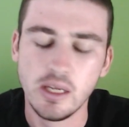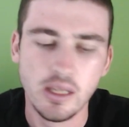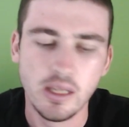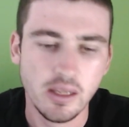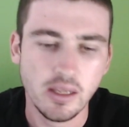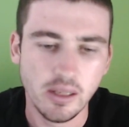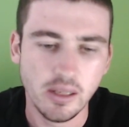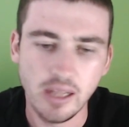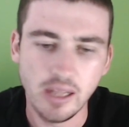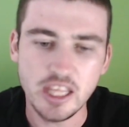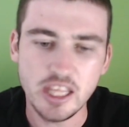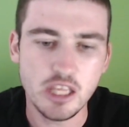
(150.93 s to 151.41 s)

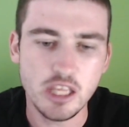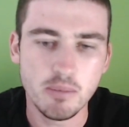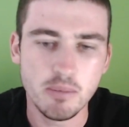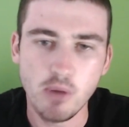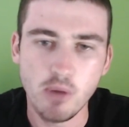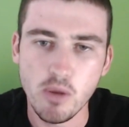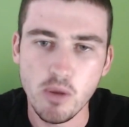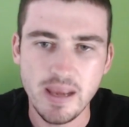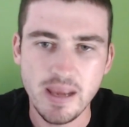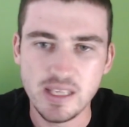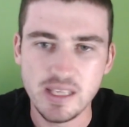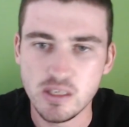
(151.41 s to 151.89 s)
Let the
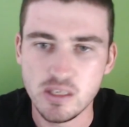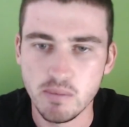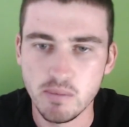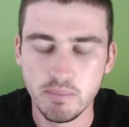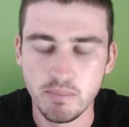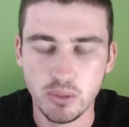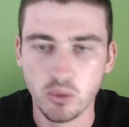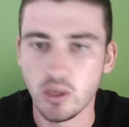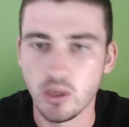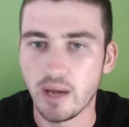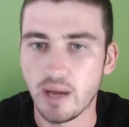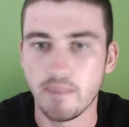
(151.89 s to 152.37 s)
momentum
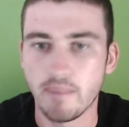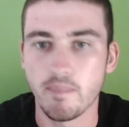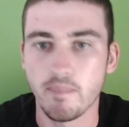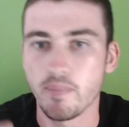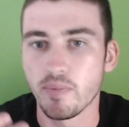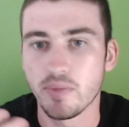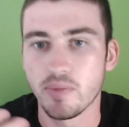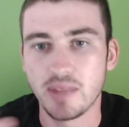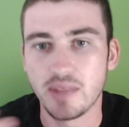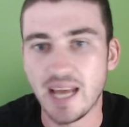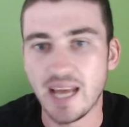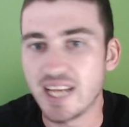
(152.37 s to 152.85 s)
build. Like
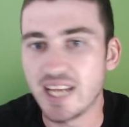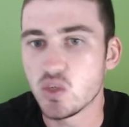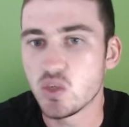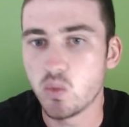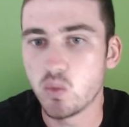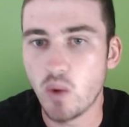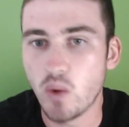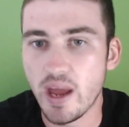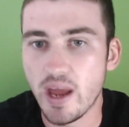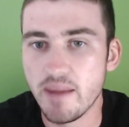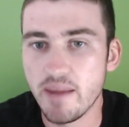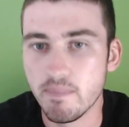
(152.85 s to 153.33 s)
that's
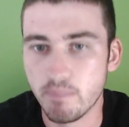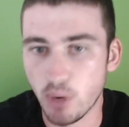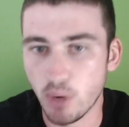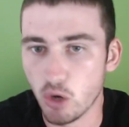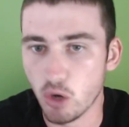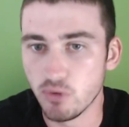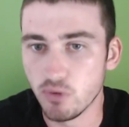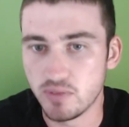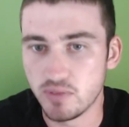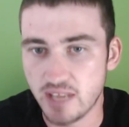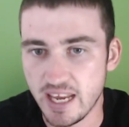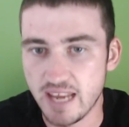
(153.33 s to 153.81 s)
when
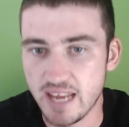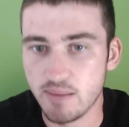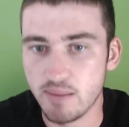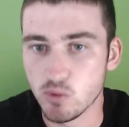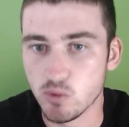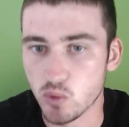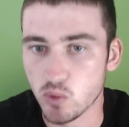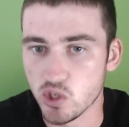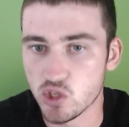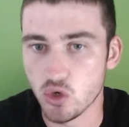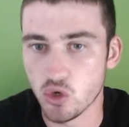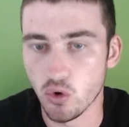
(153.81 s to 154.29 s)
both teams
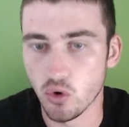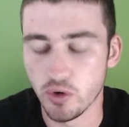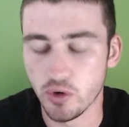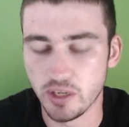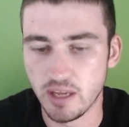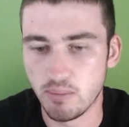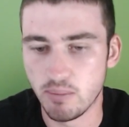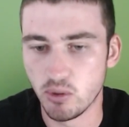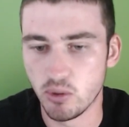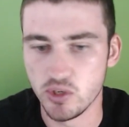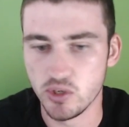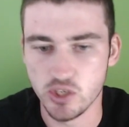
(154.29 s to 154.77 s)
were scoring their
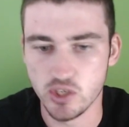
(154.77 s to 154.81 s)
points,